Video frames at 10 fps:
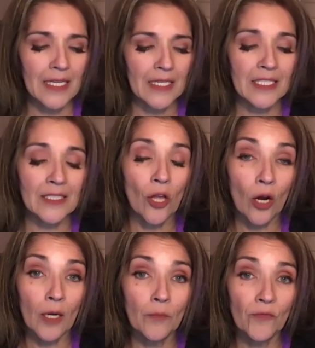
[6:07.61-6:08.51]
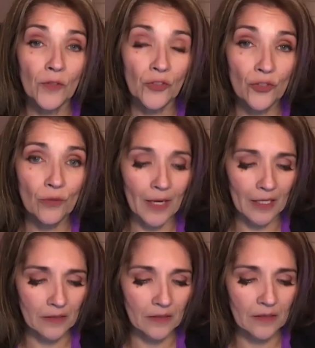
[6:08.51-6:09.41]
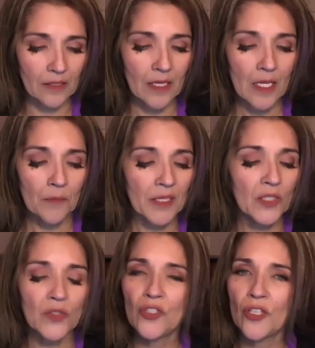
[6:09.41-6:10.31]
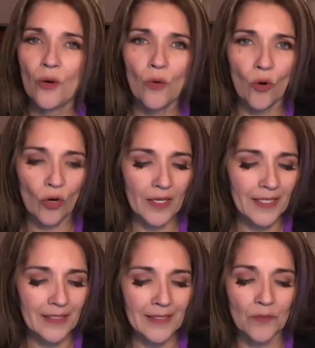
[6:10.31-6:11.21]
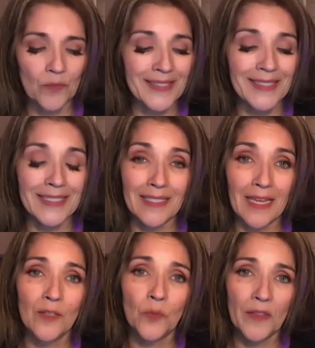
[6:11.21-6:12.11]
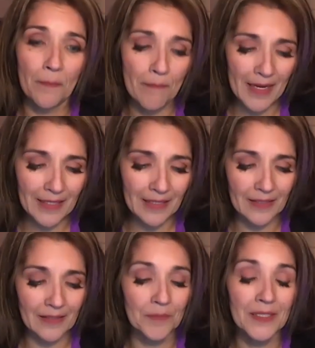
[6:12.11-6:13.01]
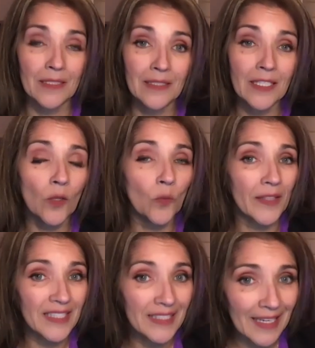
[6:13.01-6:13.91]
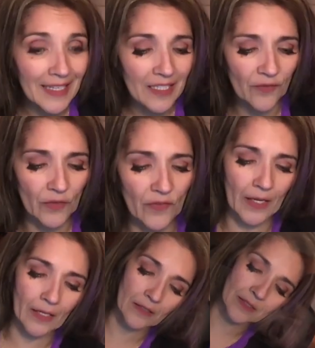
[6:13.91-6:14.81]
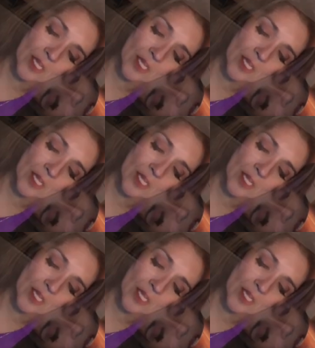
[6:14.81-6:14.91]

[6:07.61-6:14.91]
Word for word: is harmful to us because no organism was designed with a mechanism to deal with negative effects